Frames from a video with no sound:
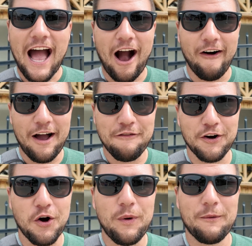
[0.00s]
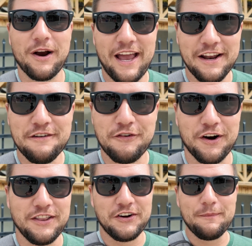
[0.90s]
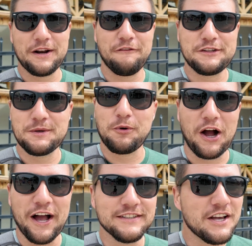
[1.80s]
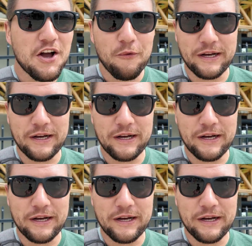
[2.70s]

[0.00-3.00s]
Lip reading: However, we were in for a little bit of a surprise.